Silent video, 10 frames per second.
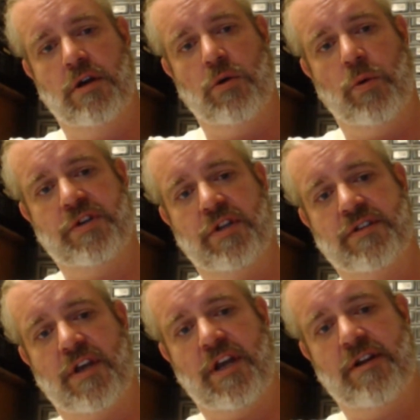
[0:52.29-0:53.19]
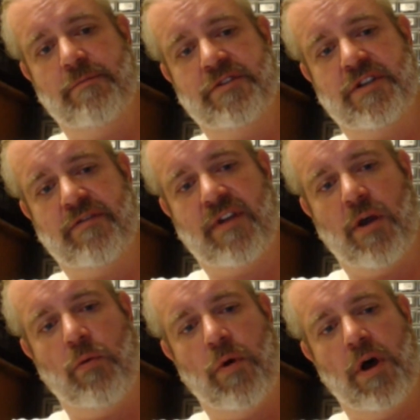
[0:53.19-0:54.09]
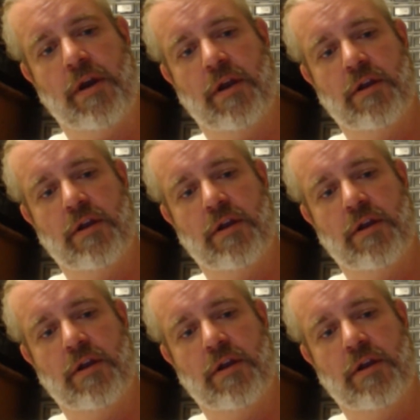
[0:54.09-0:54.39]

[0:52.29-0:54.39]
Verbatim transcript: wish list items, got one